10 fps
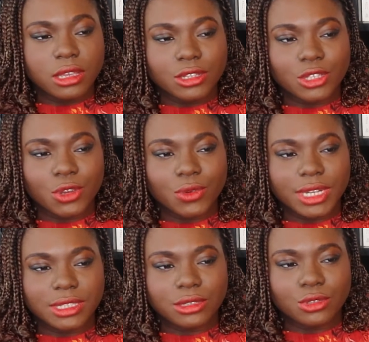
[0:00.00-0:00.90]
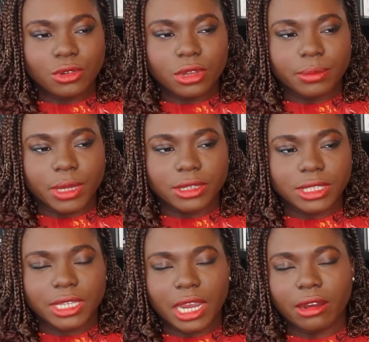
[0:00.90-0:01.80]
So let's talk
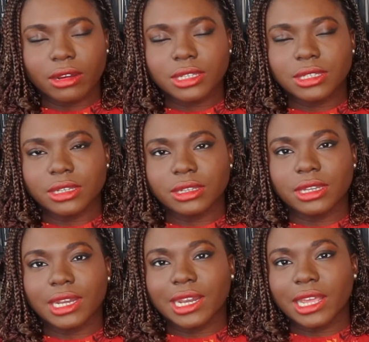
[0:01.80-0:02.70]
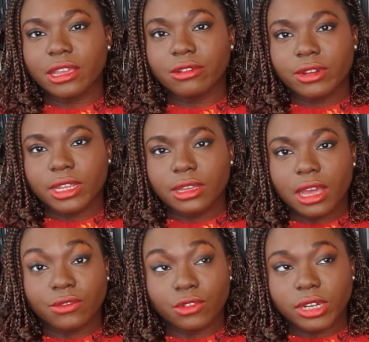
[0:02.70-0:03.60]
about character layering.
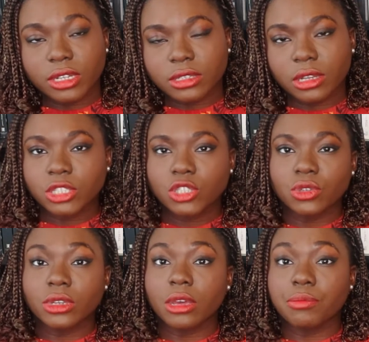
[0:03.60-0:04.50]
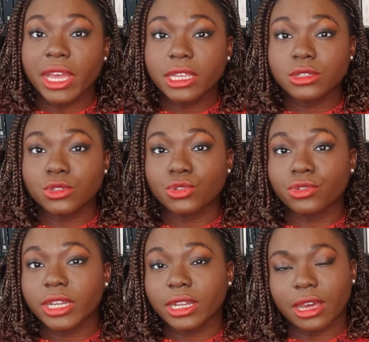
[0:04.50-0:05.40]
I've already touched on her
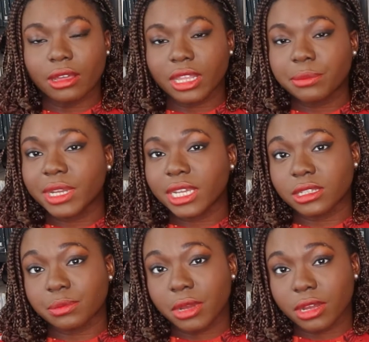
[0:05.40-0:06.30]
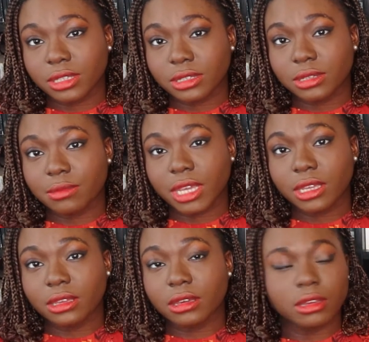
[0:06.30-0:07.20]
backstory and how that plays a part into
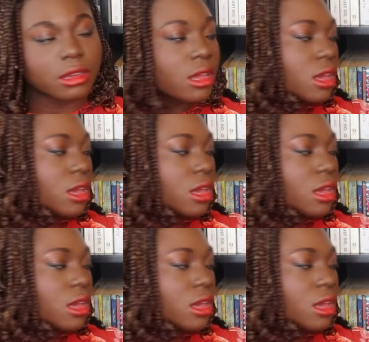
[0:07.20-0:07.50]
making her